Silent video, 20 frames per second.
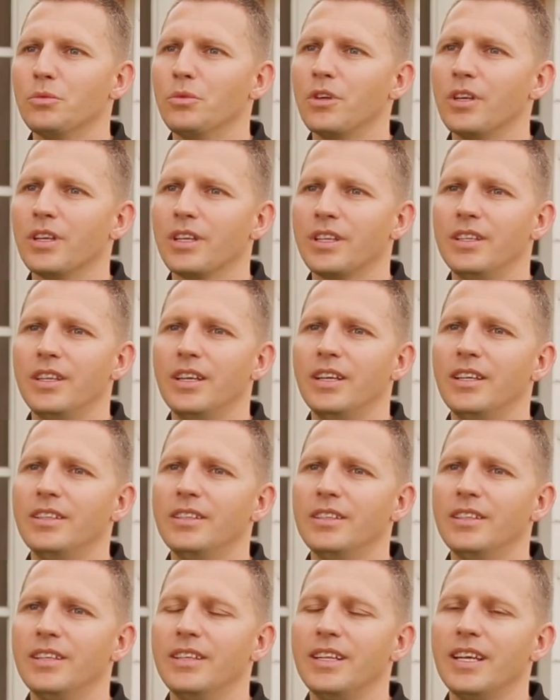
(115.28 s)
work, and,
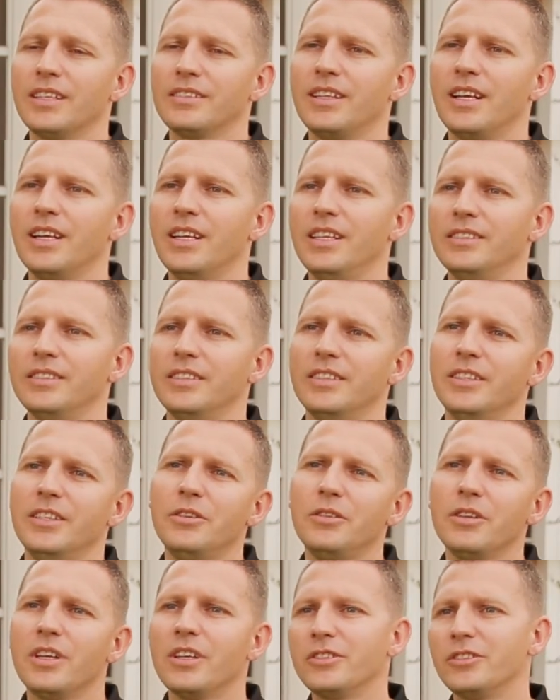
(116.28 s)
and, and that's not easy to
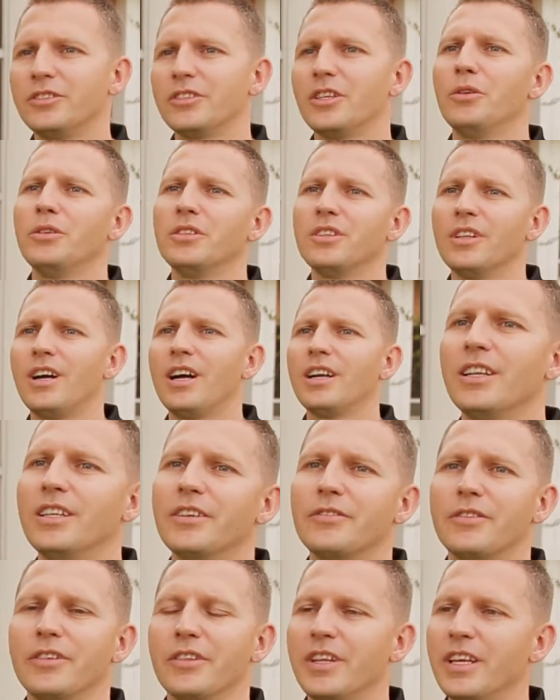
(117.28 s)
do because there's always a lot of
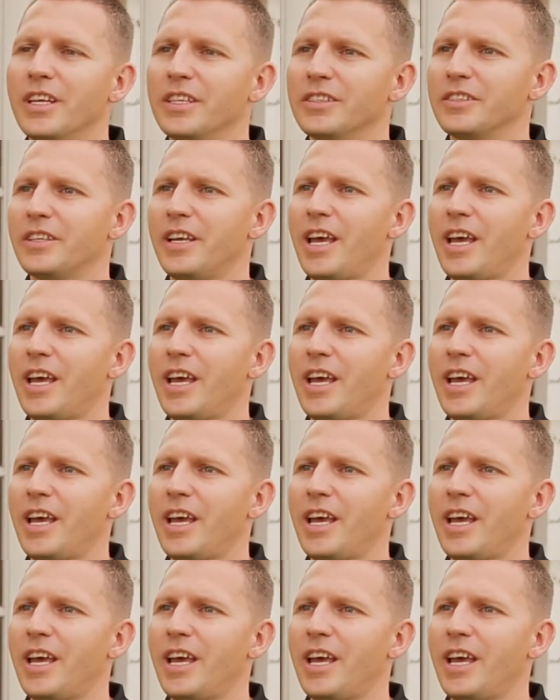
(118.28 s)
different things